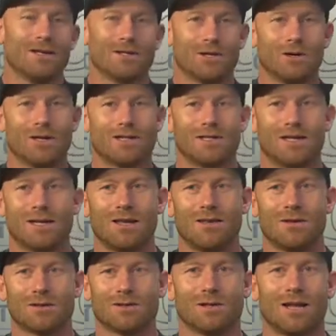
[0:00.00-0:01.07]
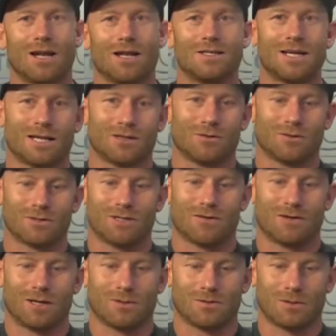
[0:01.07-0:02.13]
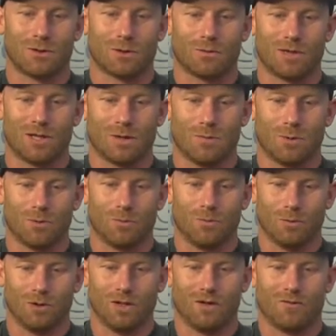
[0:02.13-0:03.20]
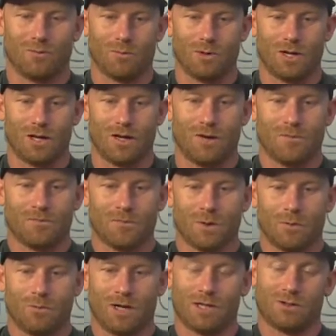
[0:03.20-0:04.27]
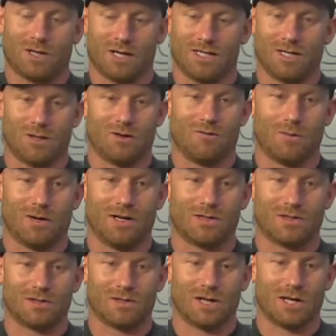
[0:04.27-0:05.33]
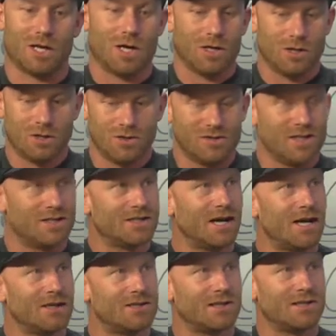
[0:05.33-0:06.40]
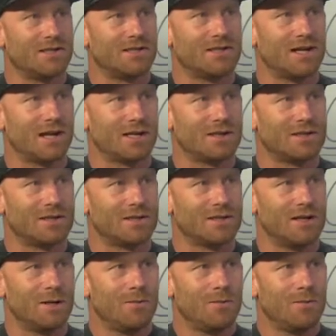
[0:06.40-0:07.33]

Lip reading: So there's a lot of technical stuff that comes along with it, but really for me, what I try to tell everybody is just like, use the entire 60 seconds.